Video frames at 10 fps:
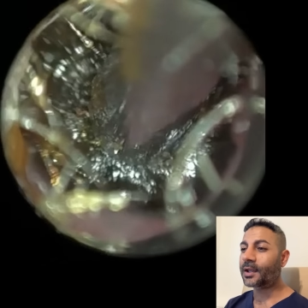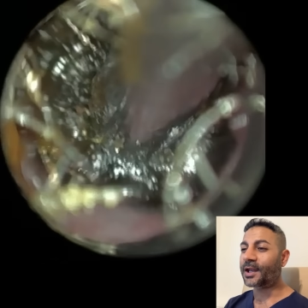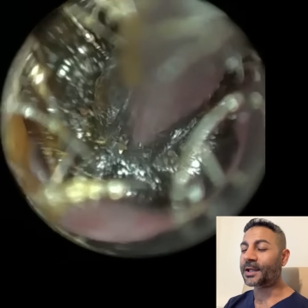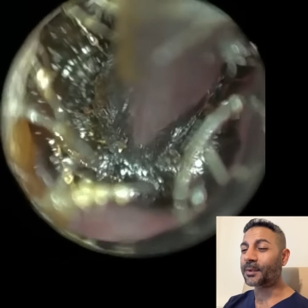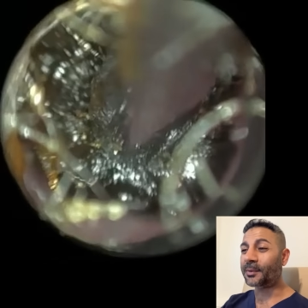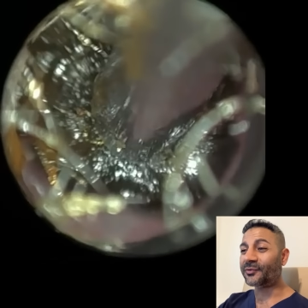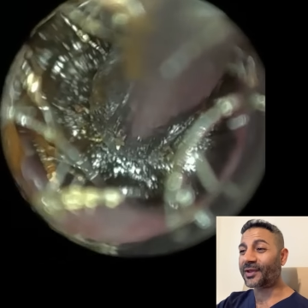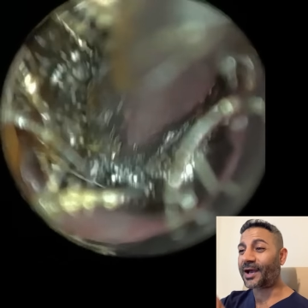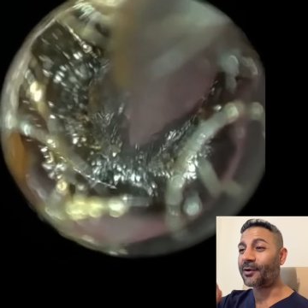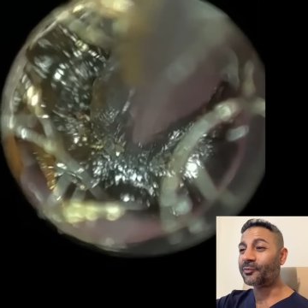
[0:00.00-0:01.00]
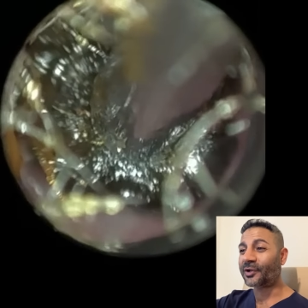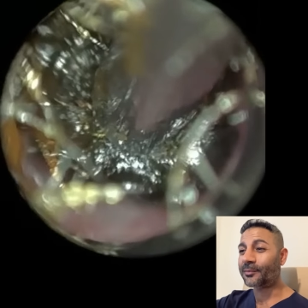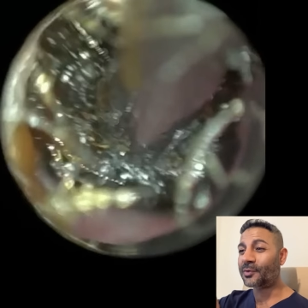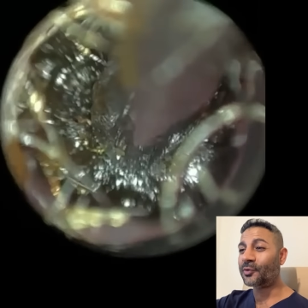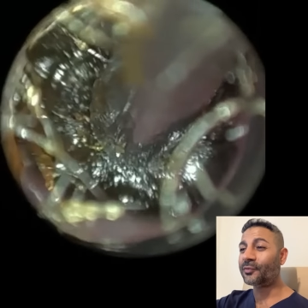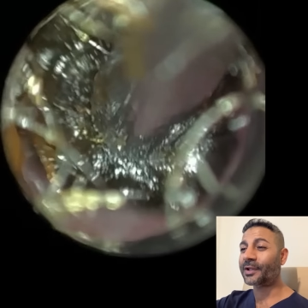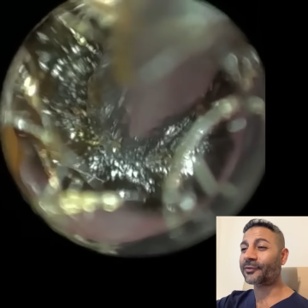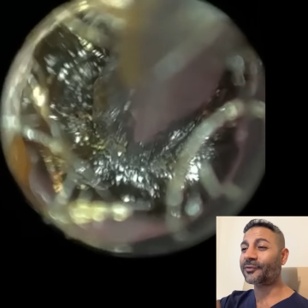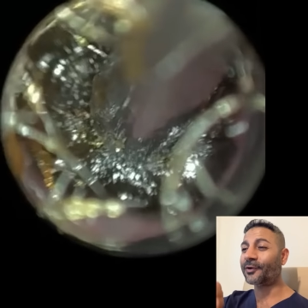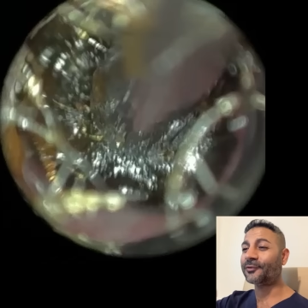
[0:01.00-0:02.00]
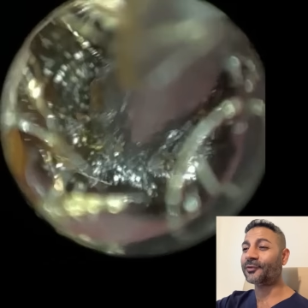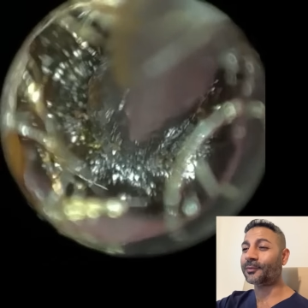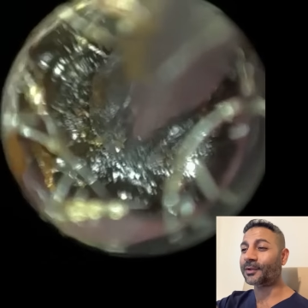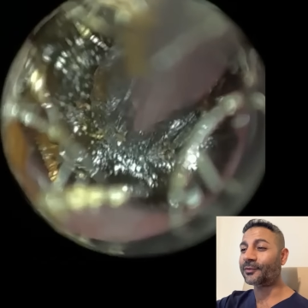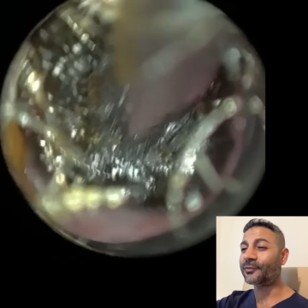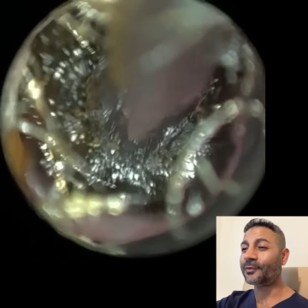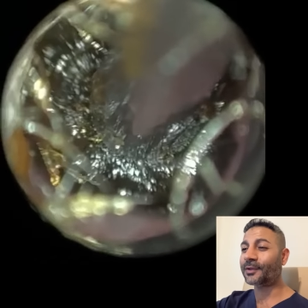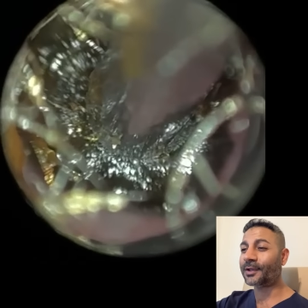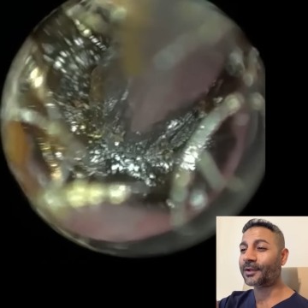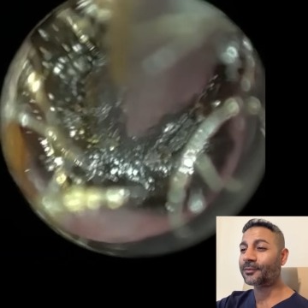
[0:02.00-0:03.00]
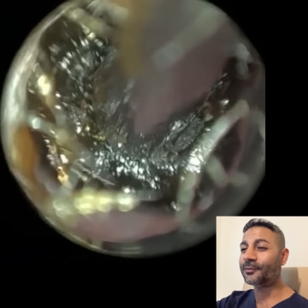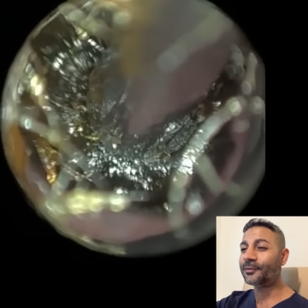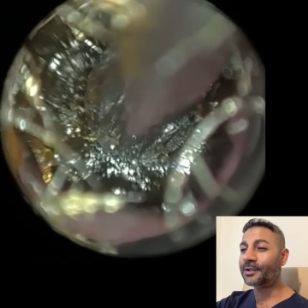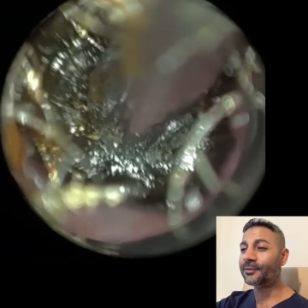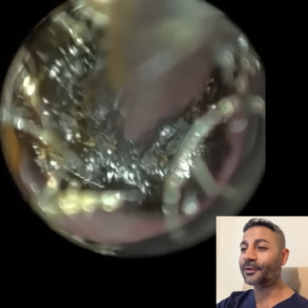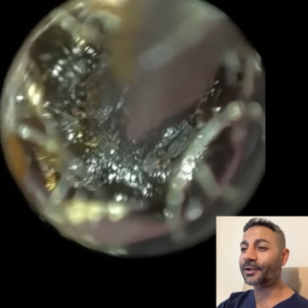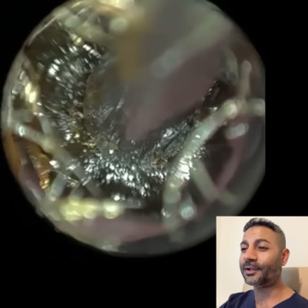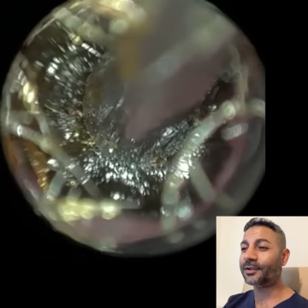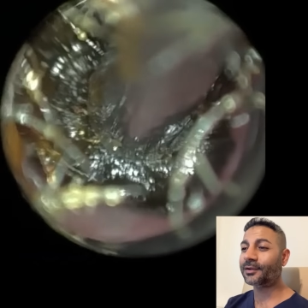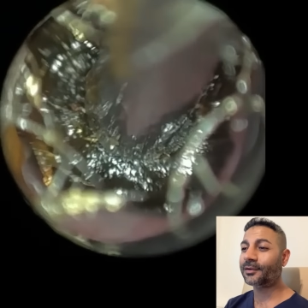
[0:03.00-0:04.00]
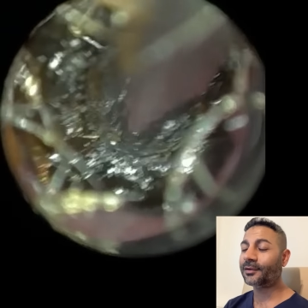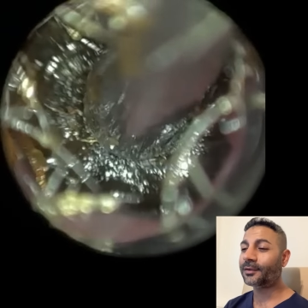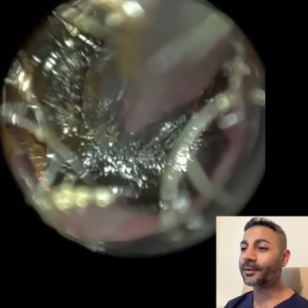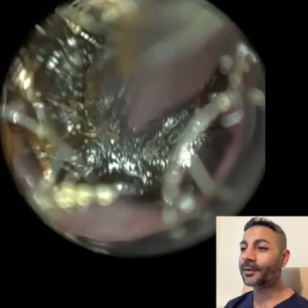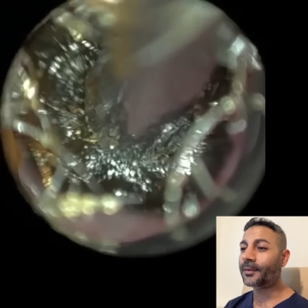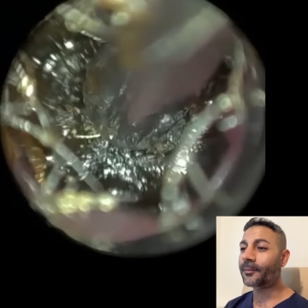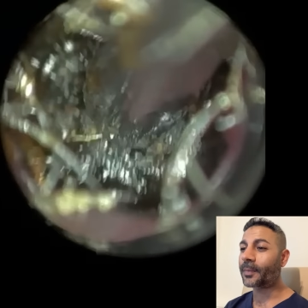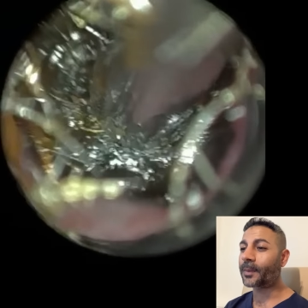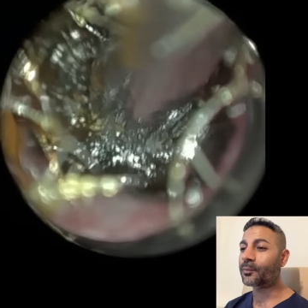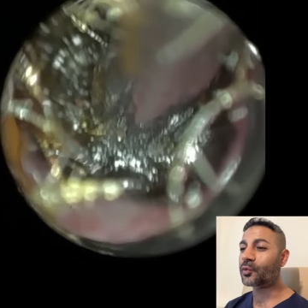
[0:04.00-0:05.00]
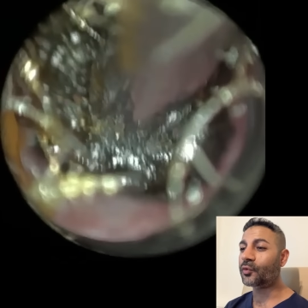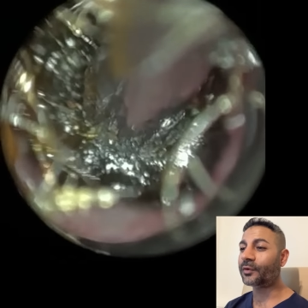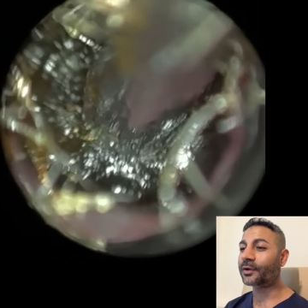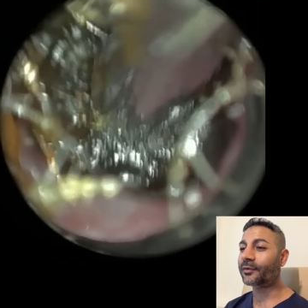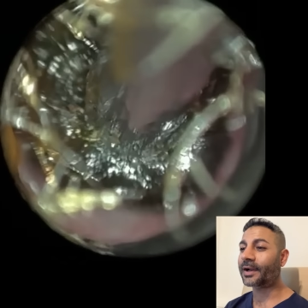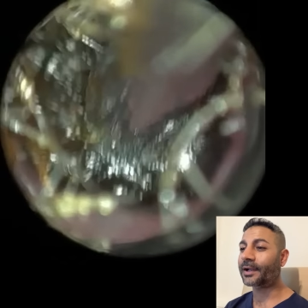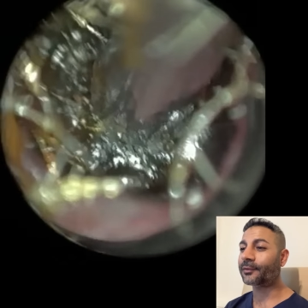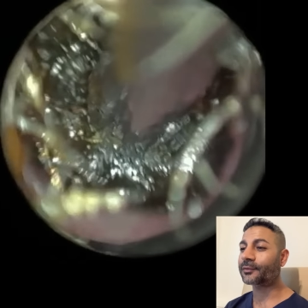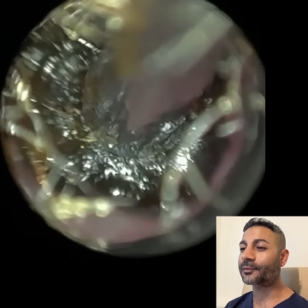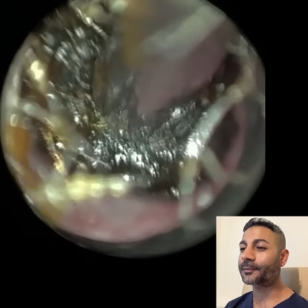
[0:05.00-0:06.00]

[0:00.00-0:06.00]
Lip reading: You can probably see how I'm trying to maneuver that suction tip. You can see it really, really moving around.